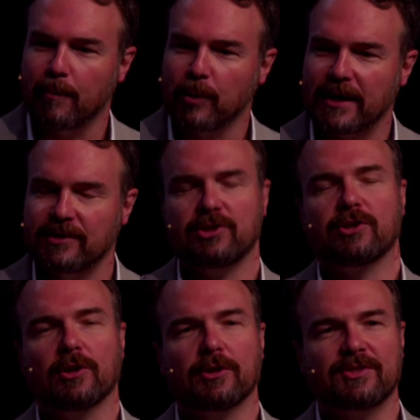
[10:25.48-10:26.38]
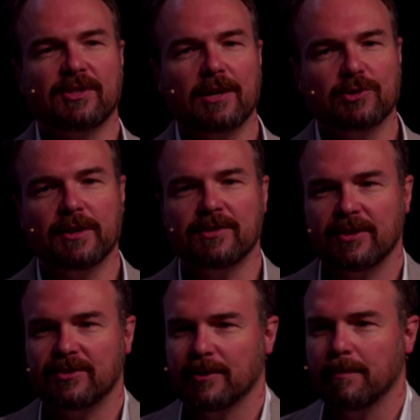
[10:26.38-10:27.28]
practitioner's scheduling
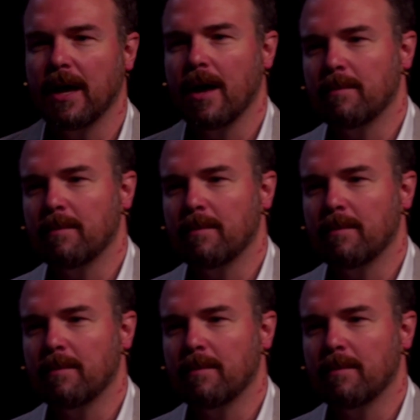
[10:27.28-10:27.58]
system,